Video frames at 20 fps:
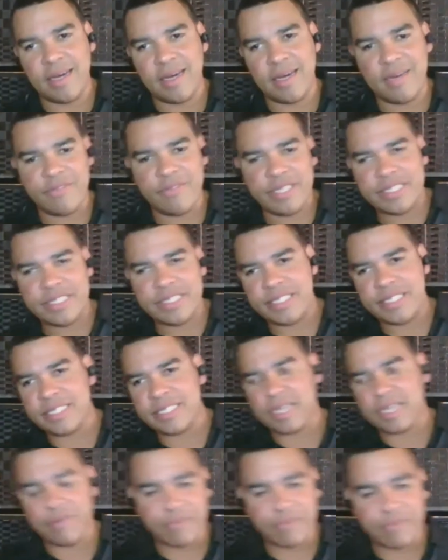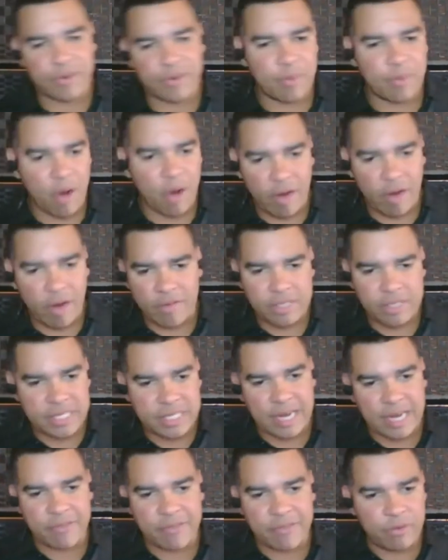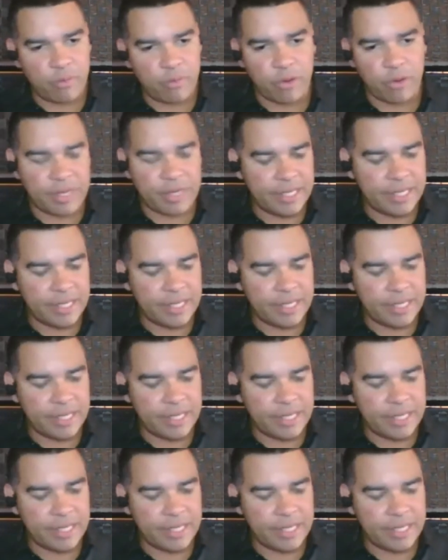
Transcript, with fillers: VCs come from Harvard, Stanford, Wharton,